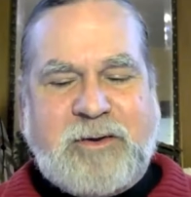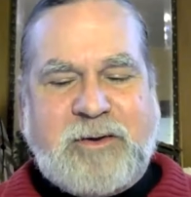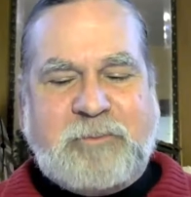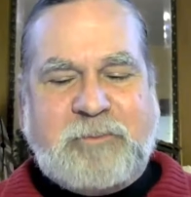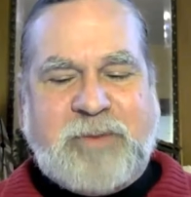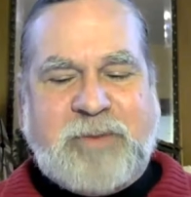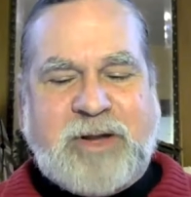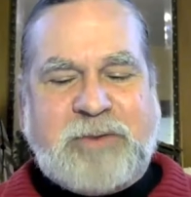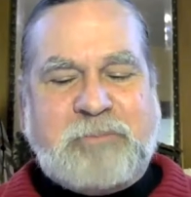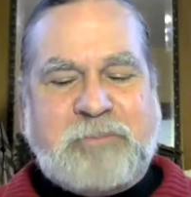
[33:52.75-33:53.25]

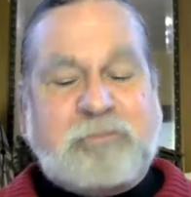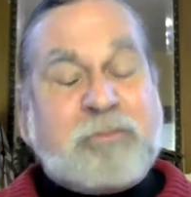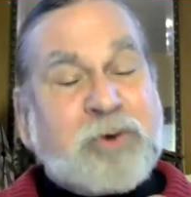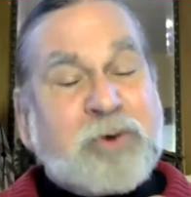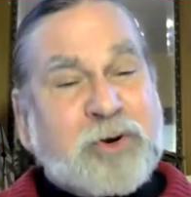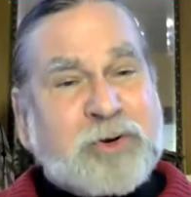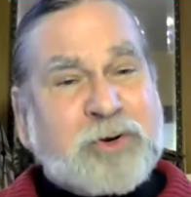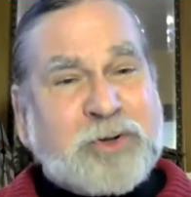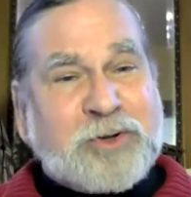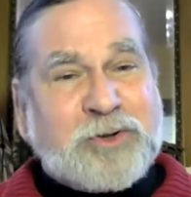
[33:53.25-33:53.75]
But
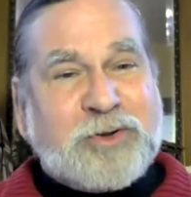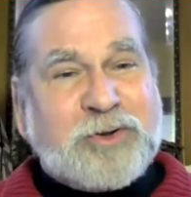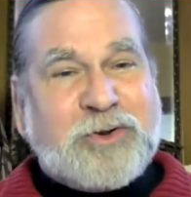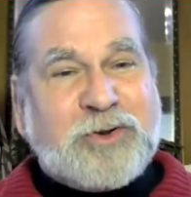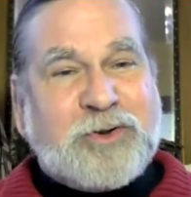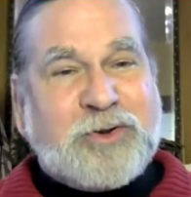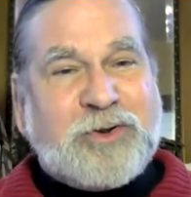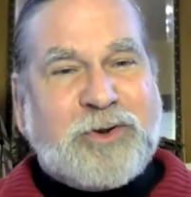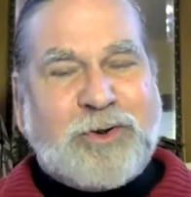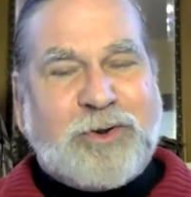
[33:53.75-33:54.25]
Myrtle
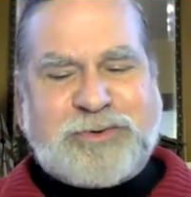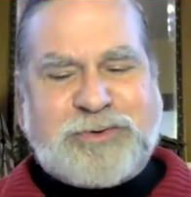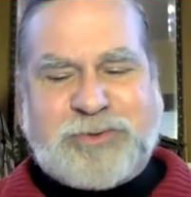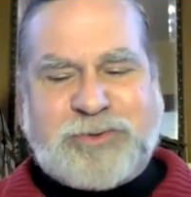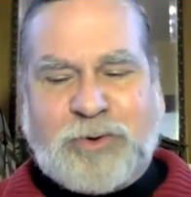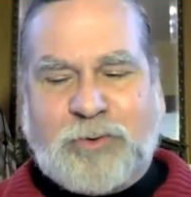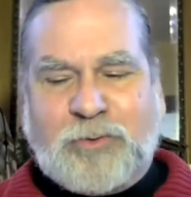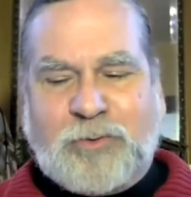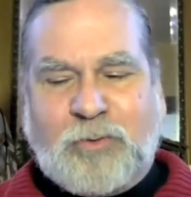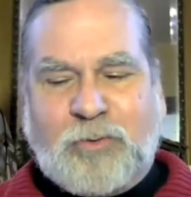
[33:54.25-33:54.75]

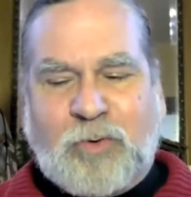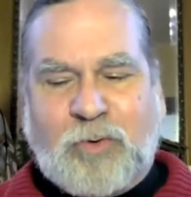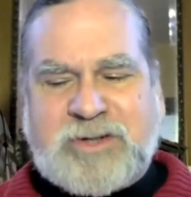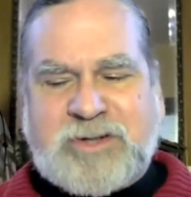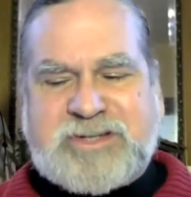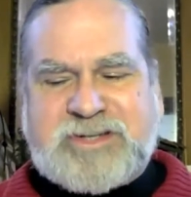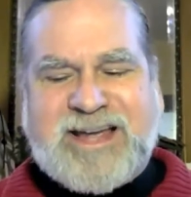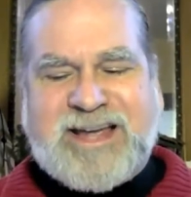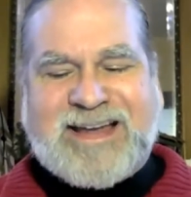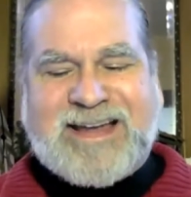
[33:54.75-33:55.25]
also warned
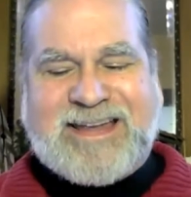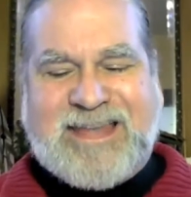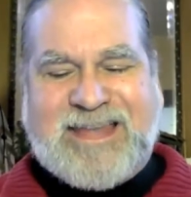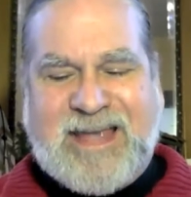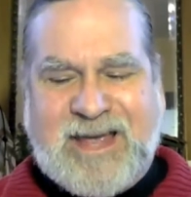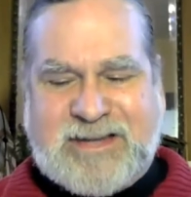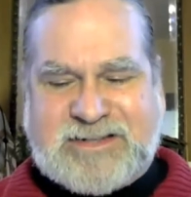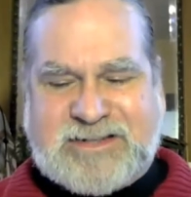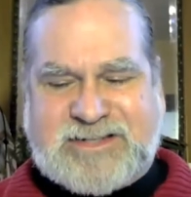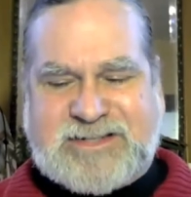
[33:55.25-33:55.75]
us
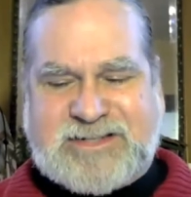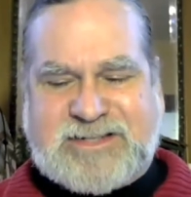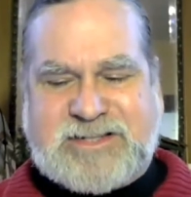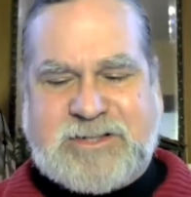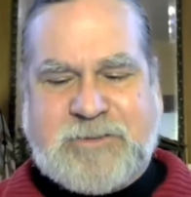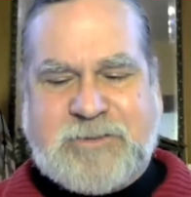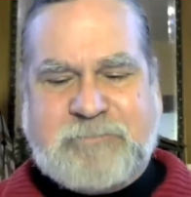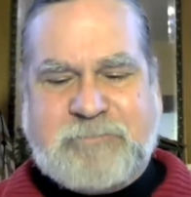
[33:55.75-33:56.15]
against